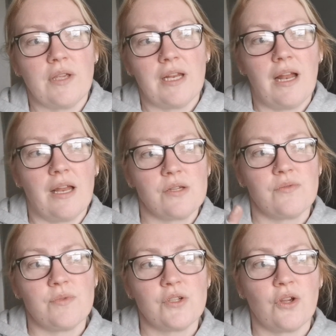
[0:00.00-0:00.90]
go and get Alex
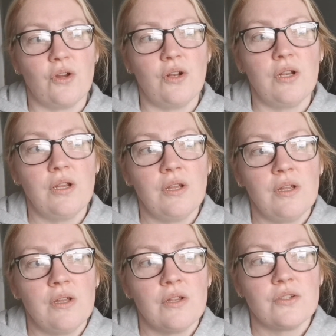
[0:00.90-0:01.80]
from school,
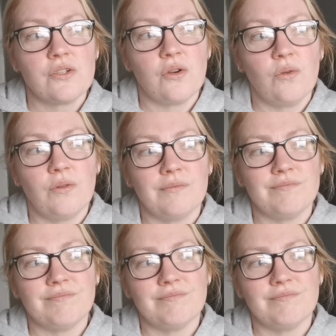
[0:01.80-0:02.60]
so